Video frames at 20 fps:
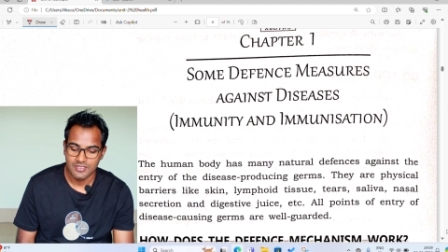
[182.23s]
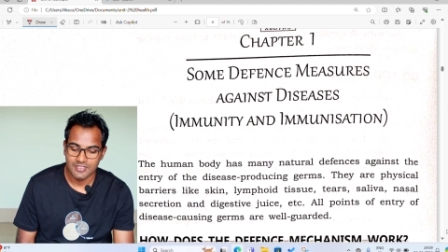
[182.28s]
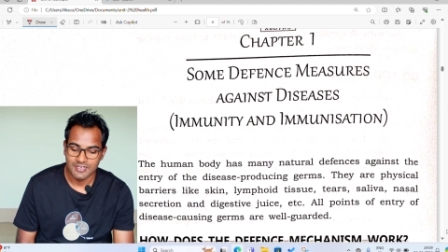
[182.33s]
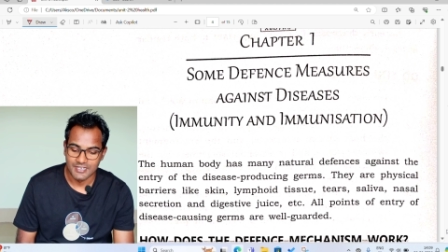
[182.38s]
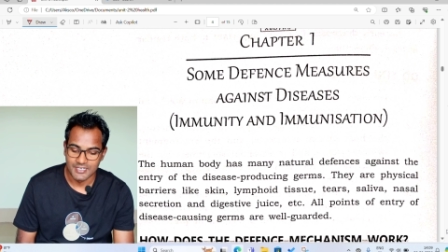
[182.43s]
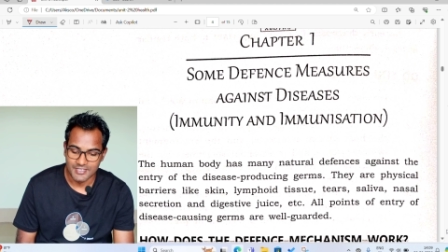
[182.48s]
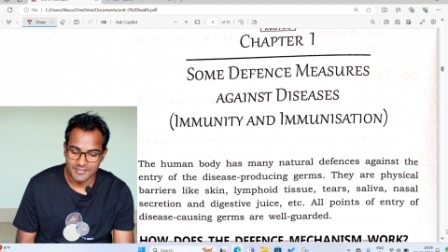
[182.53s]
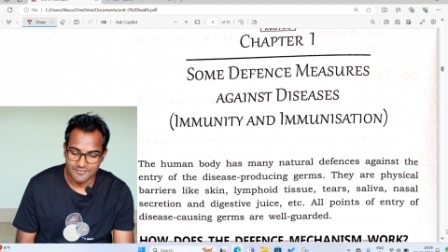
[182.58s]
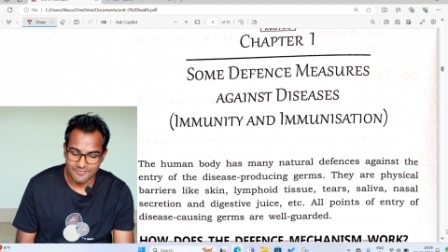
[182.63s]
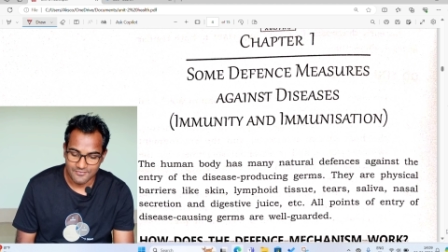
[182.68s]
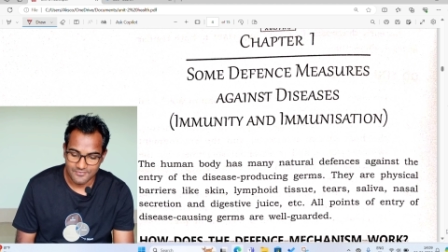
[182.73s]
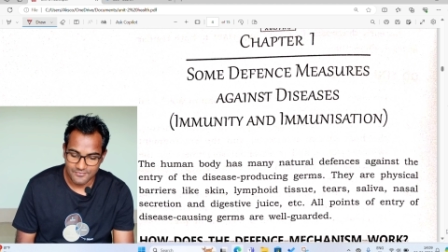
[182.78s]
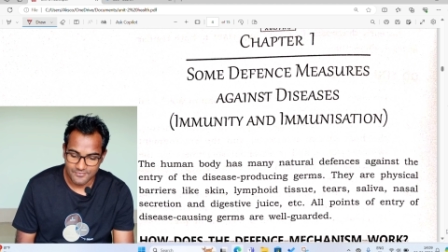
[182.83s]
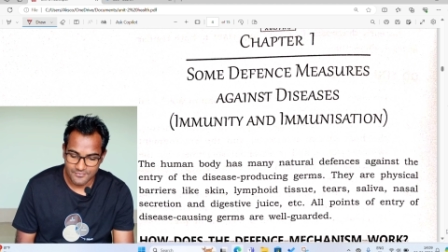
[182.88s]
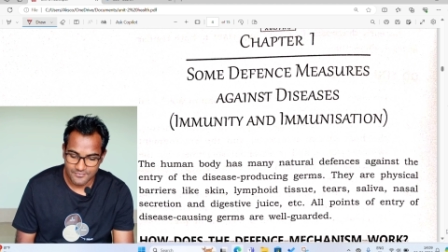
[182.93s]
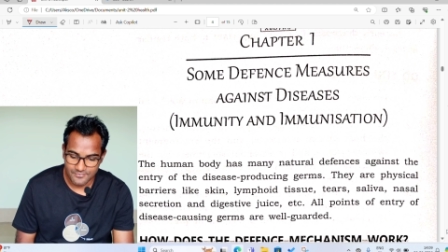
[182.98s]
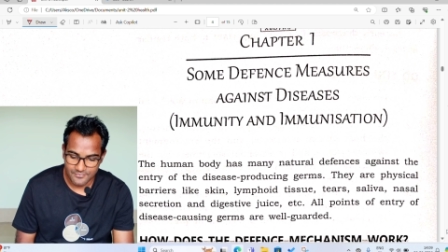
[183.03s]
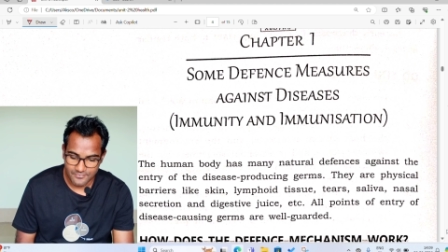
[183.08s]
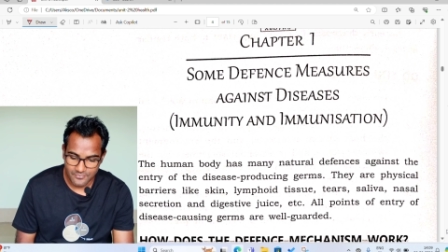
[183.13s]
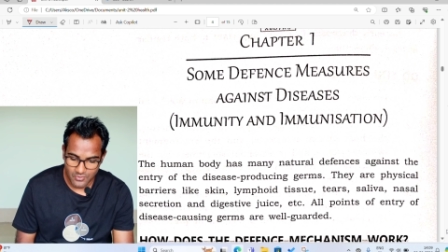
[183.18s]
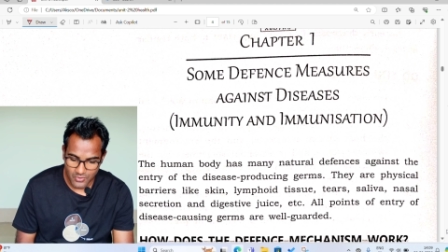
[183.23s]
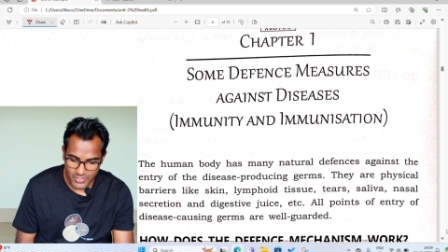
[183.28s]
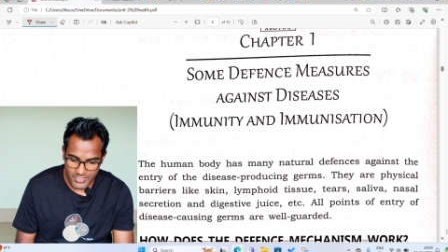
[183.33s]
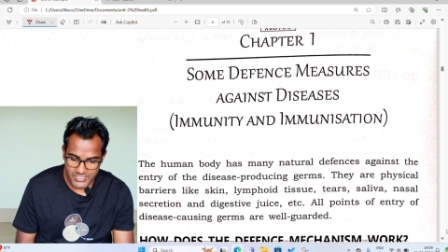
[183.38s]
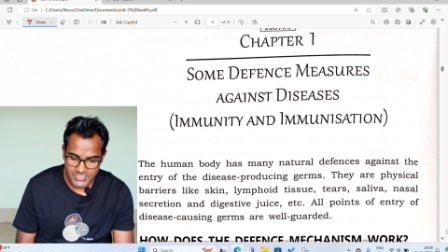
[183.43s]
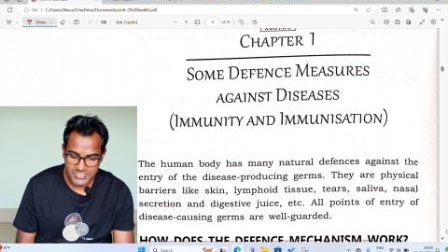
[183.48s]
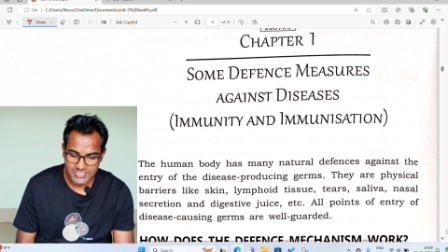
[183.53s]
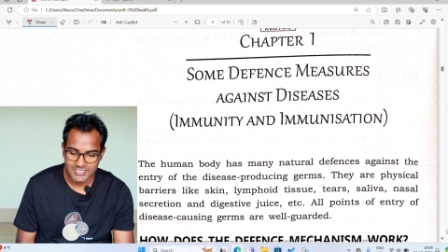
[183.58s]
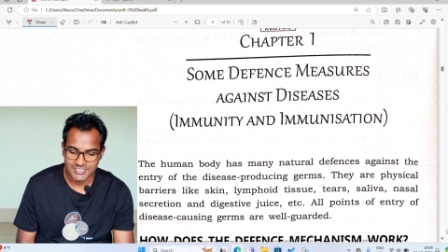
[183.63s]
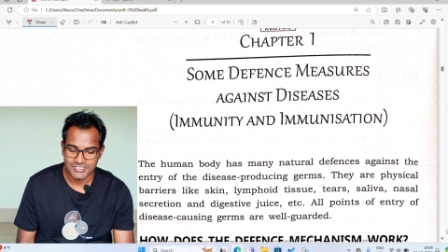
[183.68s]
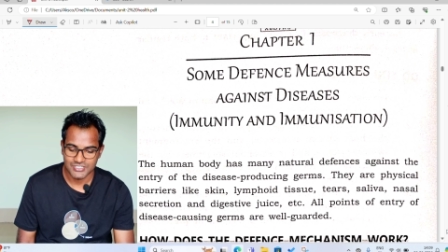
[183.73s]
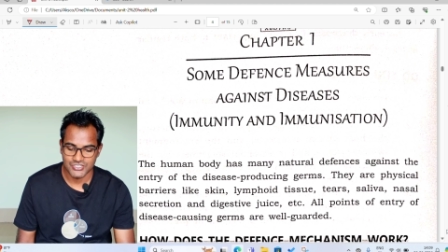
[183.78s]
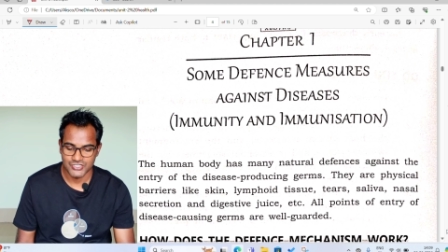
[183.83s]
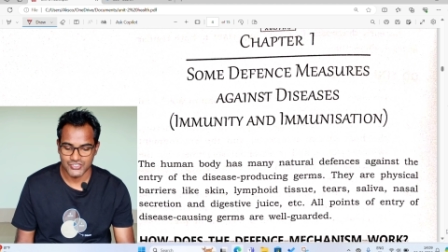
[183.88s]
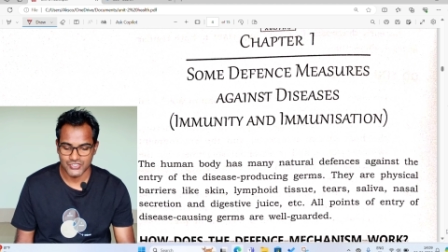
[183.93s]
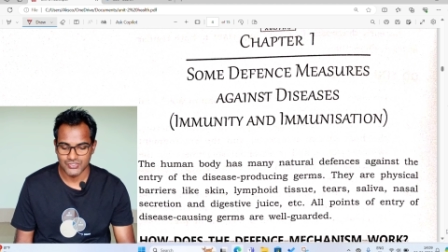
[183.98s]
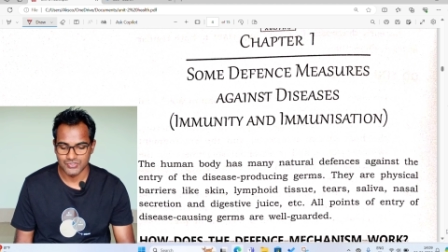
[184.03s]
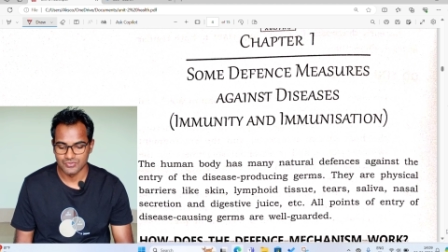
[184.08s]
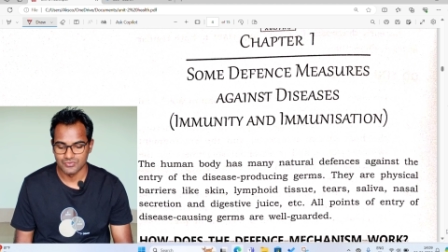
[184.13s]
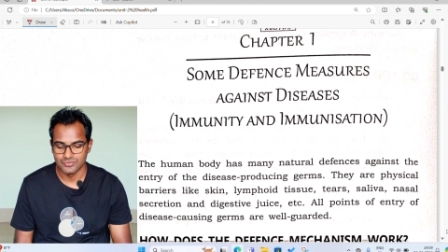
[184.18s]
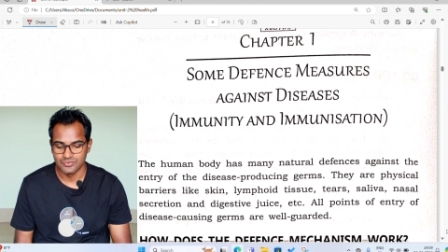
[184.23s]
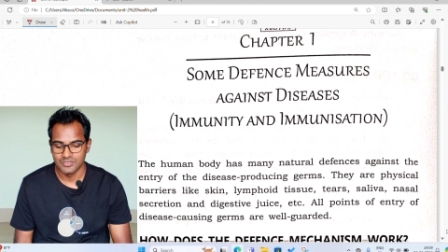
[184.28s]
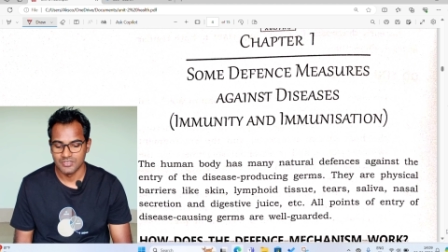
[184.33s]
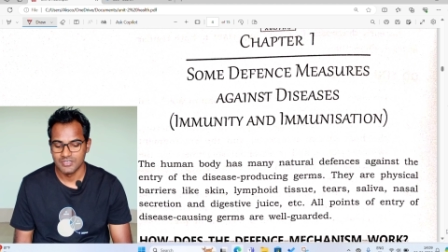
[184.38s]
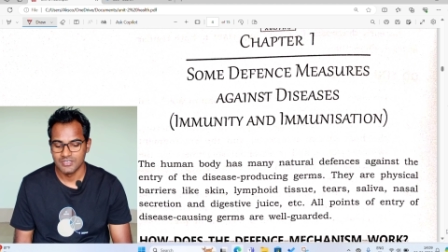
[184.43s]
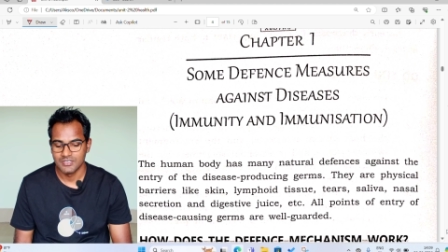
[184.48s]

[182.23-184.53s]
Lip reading: lymphoid tissue,